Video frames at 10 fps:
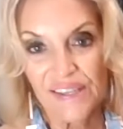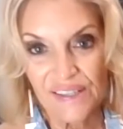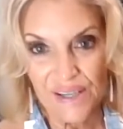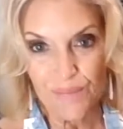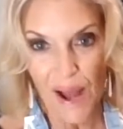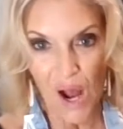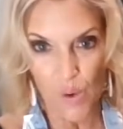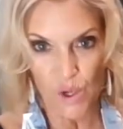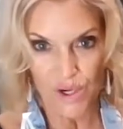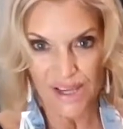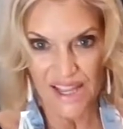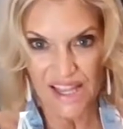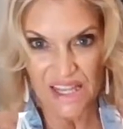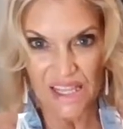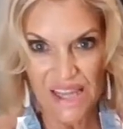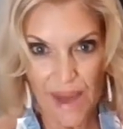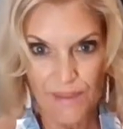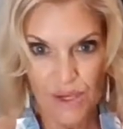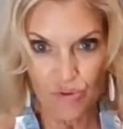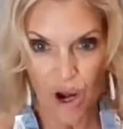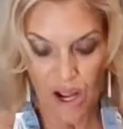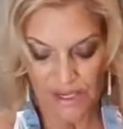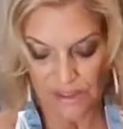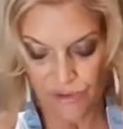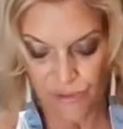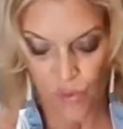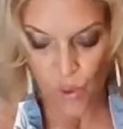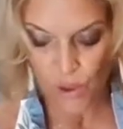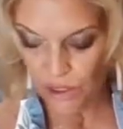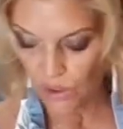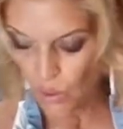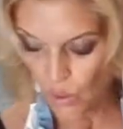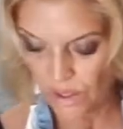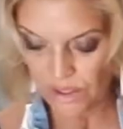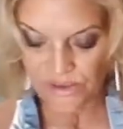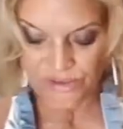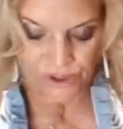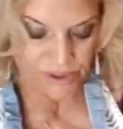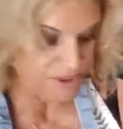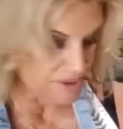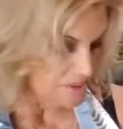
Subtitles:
healing power in the lemon rind for your liver.